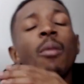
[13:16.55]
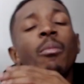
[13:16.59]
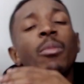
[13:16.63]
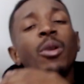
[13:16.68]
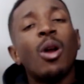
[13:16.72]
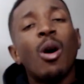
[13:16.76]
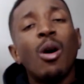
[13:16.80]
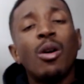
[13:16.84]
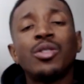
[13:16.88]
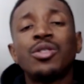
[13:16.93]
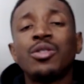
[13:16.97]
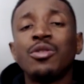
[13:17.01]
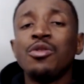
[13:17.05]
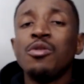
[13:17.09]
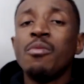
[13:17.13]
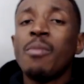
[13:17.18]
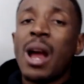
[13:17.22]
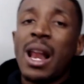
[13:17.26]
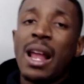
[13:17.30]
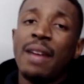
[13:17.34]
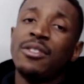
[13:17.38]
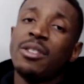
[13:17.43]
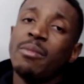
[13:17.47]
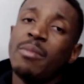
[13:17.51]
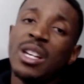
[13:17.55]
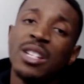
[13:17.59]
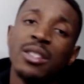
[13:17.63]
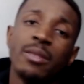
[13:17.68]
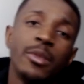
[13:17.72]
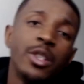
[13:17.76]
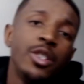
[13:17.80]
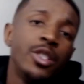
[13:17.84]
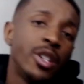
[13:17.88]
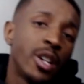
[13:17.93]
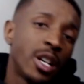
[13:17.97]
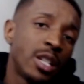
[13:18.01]
but also you might have to make
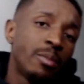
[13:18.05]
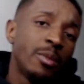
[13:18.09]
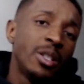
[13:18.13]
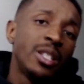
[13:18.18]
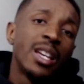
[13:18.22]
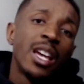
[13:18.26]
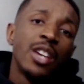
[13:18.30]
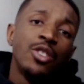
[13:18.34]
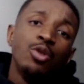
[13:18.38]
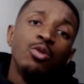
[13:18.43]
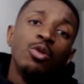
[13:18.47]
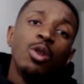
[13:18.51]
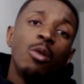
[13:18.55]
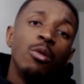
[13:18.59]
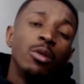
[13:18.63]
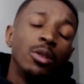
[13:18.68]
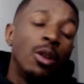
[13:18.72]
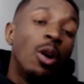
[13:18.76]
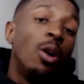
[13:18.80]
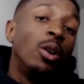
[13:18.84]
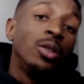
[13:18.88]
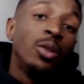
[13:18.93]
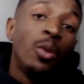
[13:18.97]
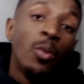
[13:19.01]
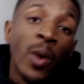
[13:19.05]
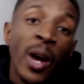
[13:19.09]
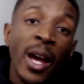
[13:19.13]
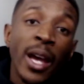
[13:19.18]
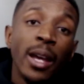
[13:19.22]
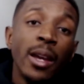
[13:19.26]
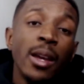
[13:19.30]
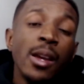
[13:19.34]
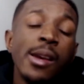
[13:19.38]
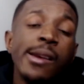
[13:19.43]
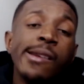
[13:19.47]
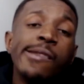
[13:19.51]
some adjustments as you go along the
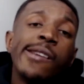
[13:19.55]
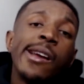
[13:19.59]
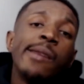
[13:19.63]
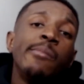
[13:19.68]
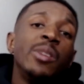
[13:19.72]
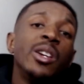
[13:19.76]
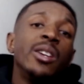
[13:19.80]
way, right?